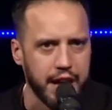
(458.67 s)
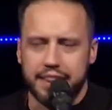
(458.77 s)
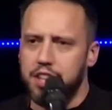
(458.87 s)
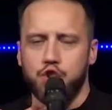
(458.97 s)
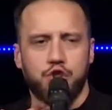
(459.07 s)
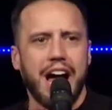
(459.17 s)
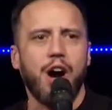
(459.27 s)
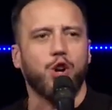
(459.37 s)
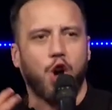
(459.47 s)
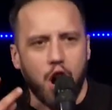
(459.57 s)
This
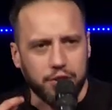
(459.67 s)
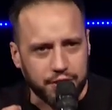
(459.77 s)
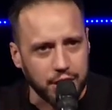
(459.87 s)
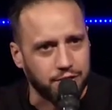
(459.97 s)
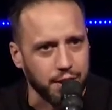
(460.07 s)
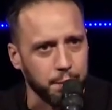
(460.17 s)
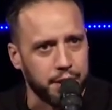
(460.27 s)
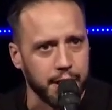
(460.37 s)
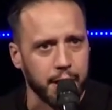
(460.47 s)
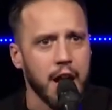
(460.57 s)
shout cost us
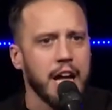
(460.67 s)
something.